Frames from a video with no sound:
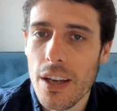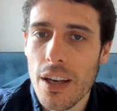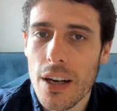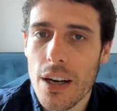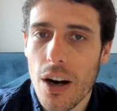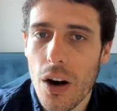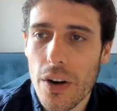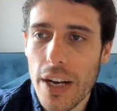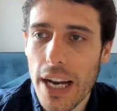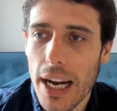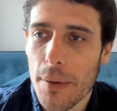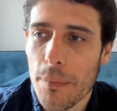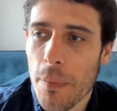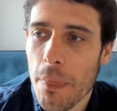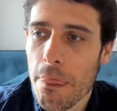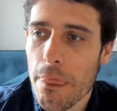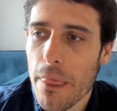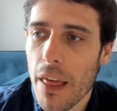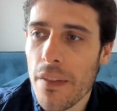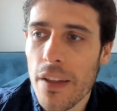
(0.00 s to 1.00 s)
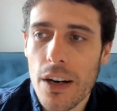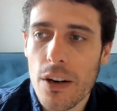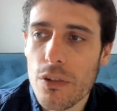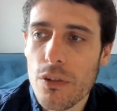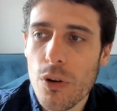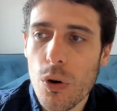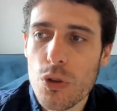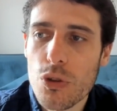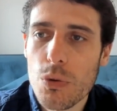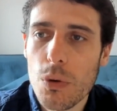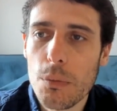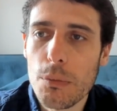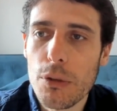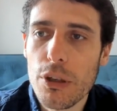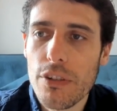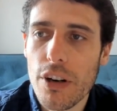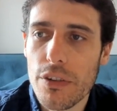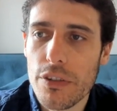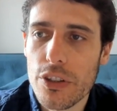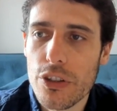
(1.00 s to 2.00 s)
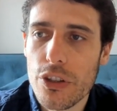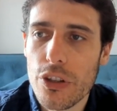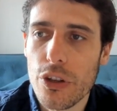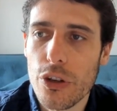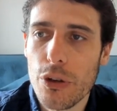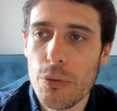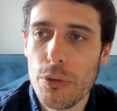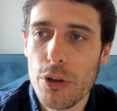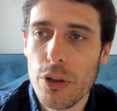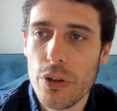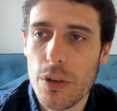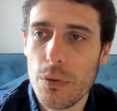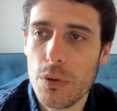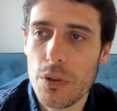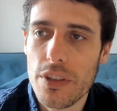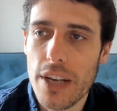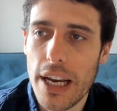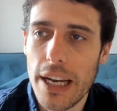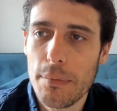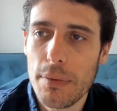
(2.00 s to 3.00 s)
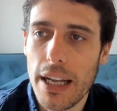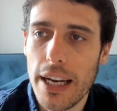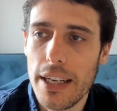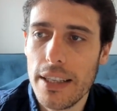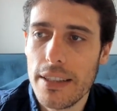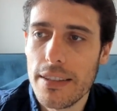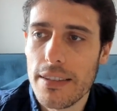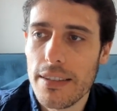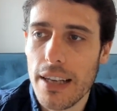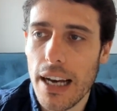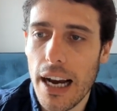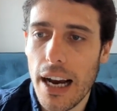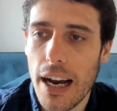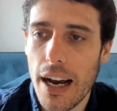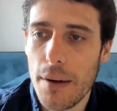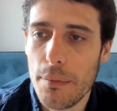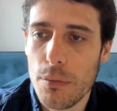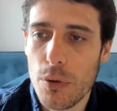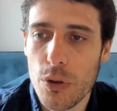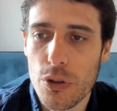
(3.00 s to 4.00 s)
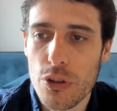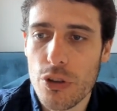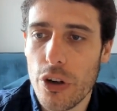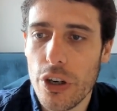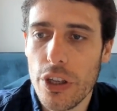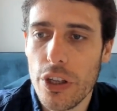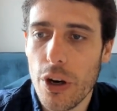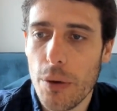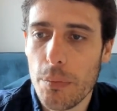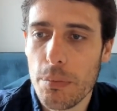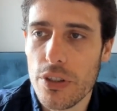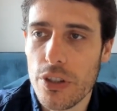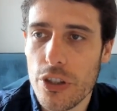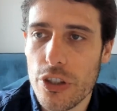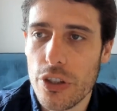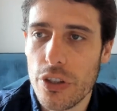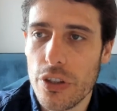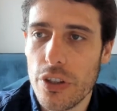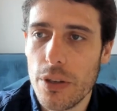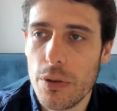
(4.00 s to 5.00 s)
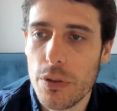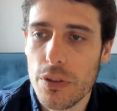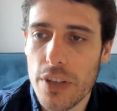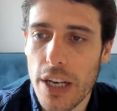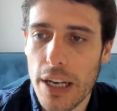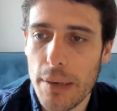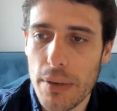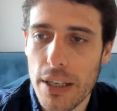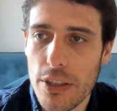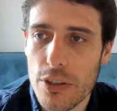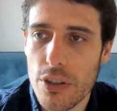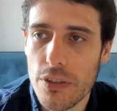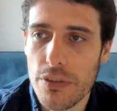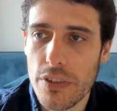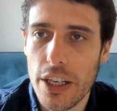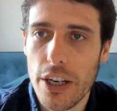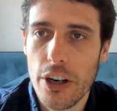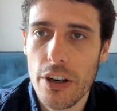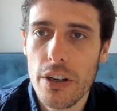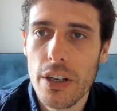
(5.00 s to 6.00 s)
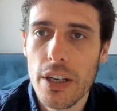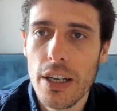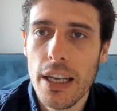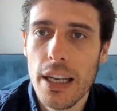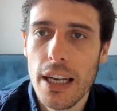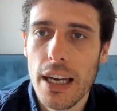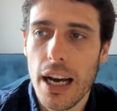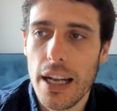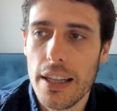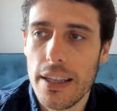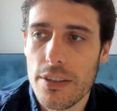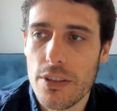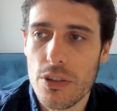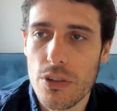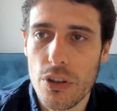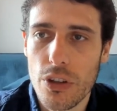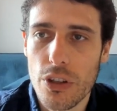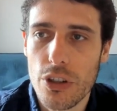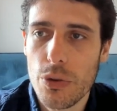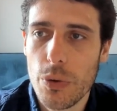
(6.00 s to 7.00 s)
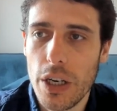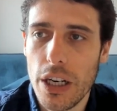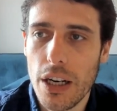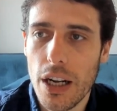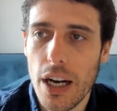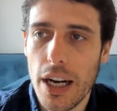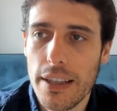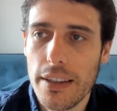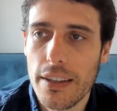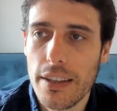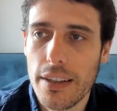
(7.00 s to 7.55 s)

Okay. And then, of course, we'll move over to the new moon that will take place, the opposition that will take place over there. And this is on the 29th.